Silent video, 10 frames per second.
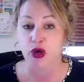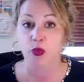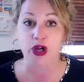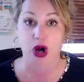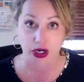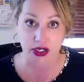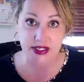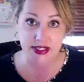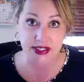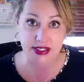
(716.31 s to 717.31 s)
We are
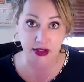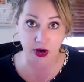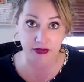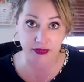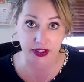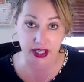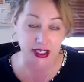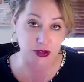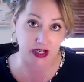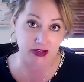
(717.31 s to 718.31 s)
still offering a
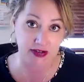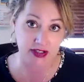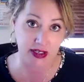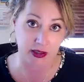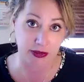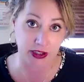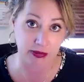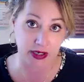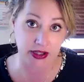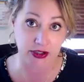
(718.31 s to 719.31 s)
$25 per
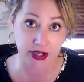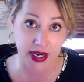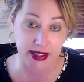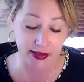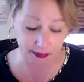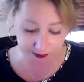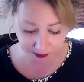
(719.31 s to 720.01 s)
month credit